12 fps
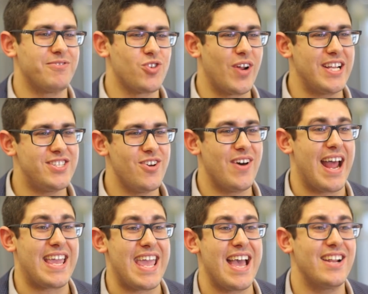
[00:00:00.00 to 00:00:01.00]
I'm 22, and
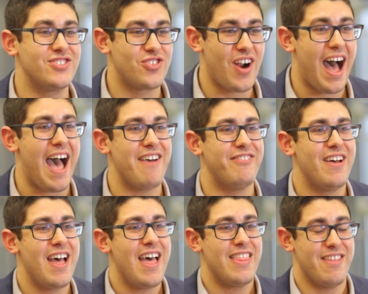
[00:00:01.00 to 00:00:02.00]
I can't drive
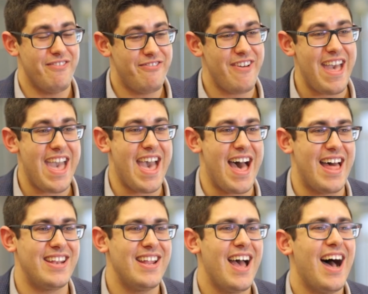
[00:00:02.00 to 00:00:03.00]
the
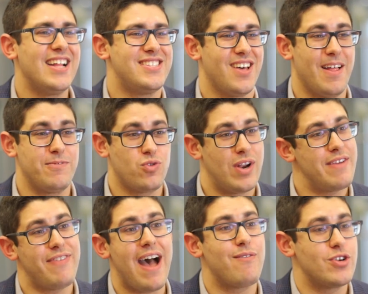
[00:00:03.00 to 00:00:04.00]
van until I'm
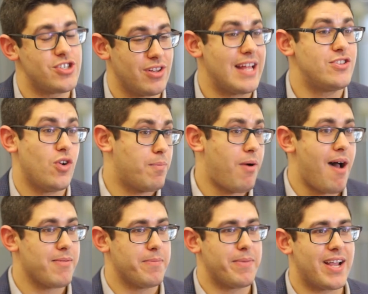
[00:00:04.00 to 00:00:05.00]
25, which led to a
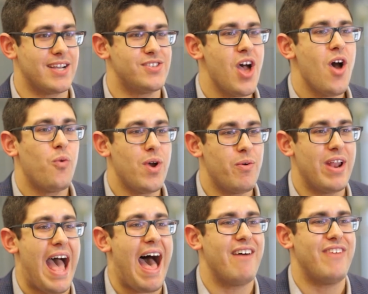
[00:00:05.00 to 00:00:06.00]
problem, because we
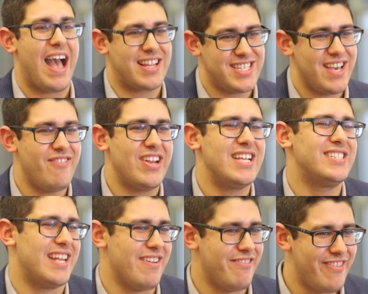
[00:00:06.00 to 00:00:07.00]
would have
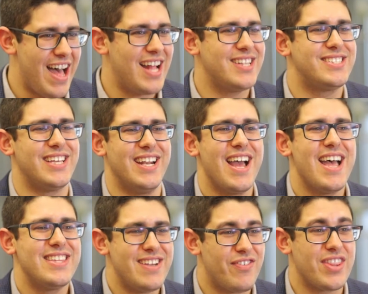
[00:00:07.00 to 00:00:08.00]
activities and events and
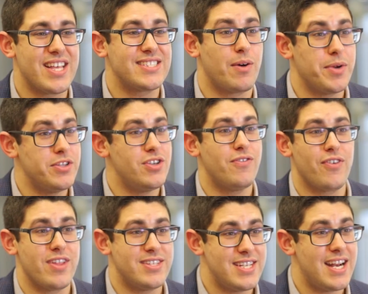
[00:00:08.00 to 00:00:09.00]
different things that we do
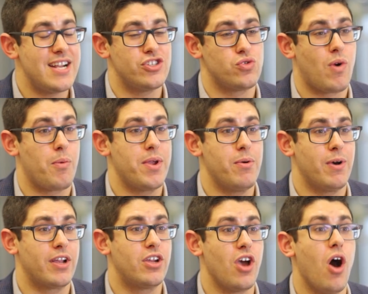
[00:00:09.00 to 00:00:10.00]
for the teenagers, where we
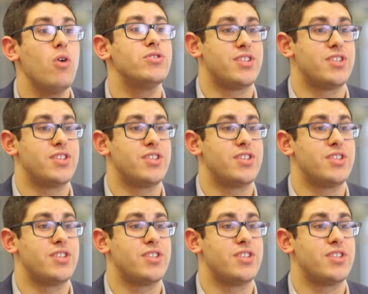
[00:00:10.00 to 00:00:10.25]
would go